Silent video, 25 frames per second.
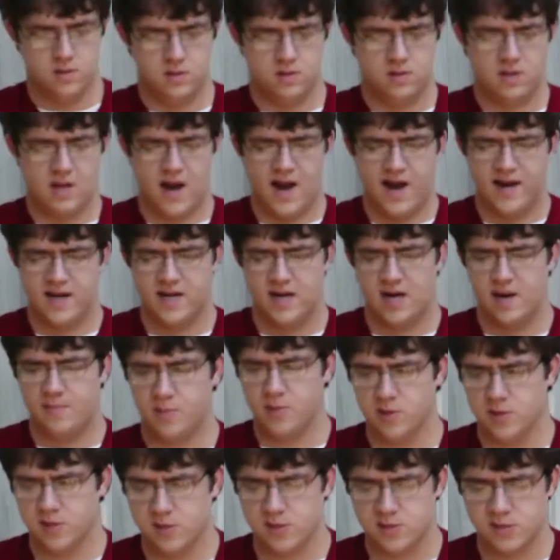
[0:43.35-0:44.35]
9
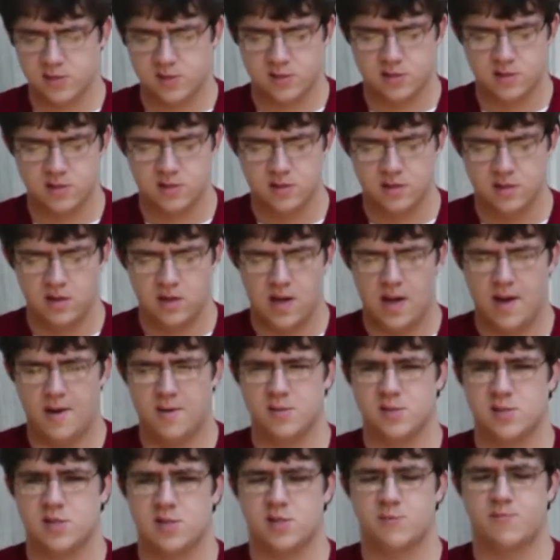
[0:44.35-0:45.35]
apples. I
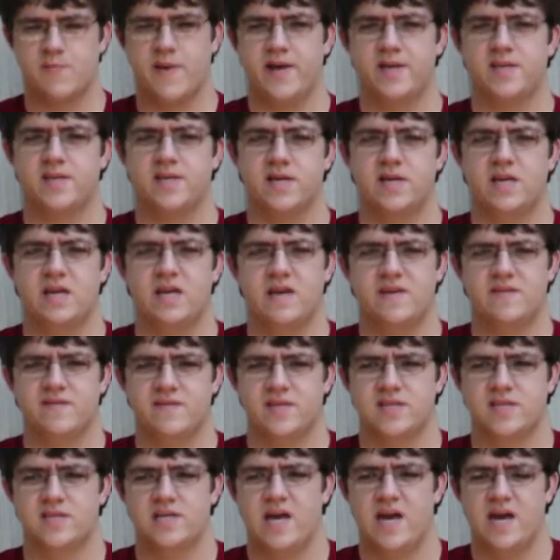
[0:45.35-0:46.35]
was expecting an
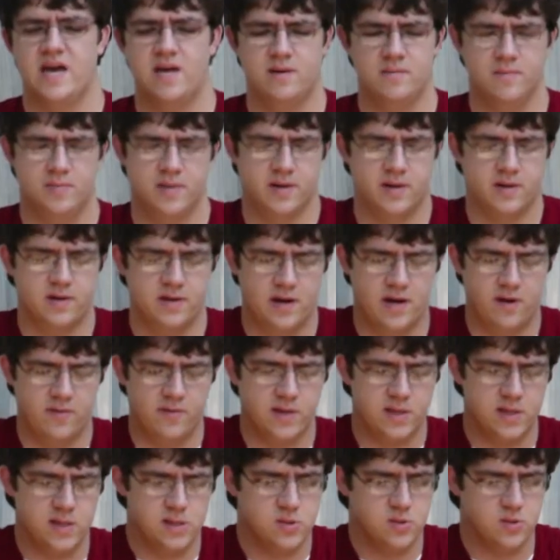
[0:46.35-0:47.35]
even 10, but now
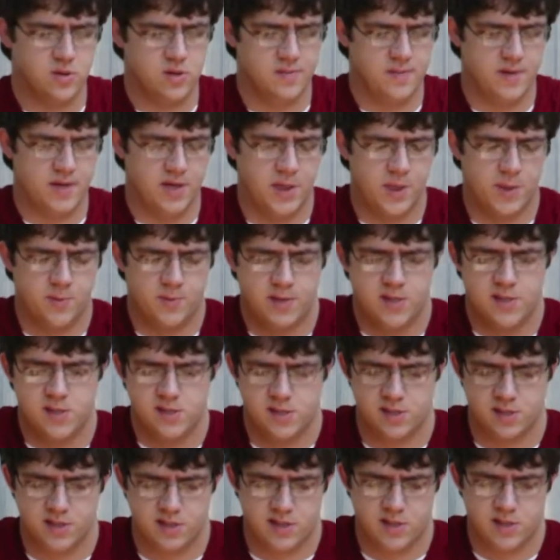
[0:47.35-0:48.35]
we can sort them into
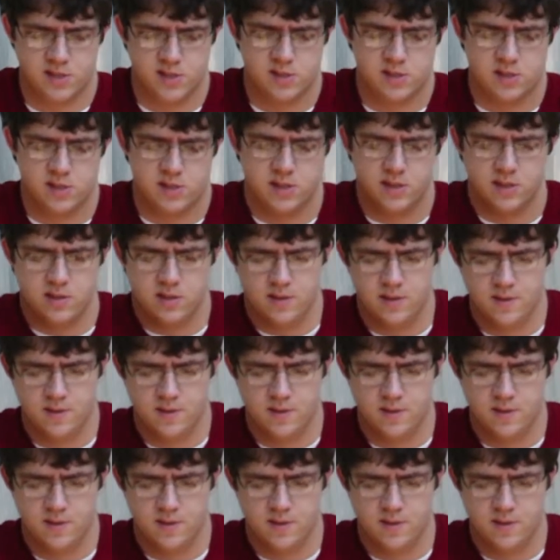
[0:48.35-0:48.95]
3s at least.